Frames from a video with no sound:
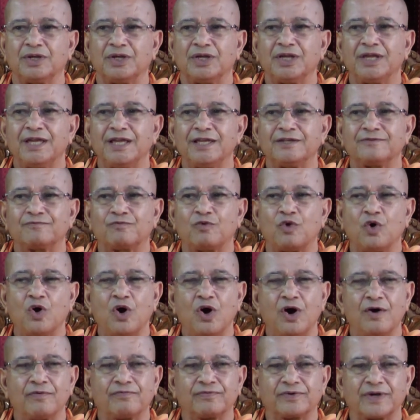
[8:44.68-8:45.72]
Is
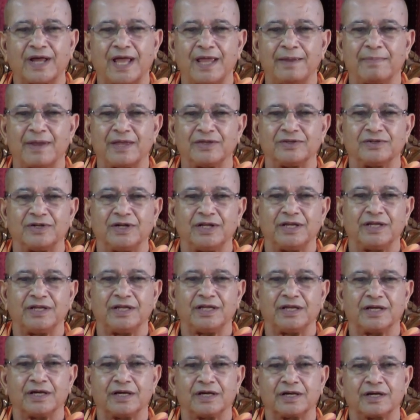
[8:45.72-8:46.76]
flow of time as
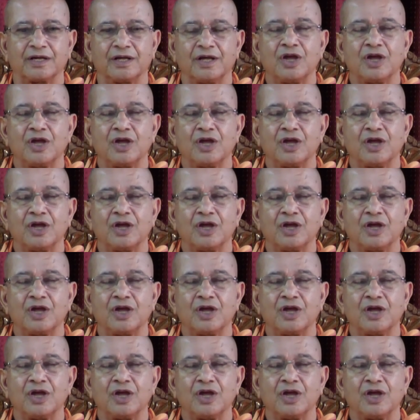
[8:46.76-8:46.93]
linear.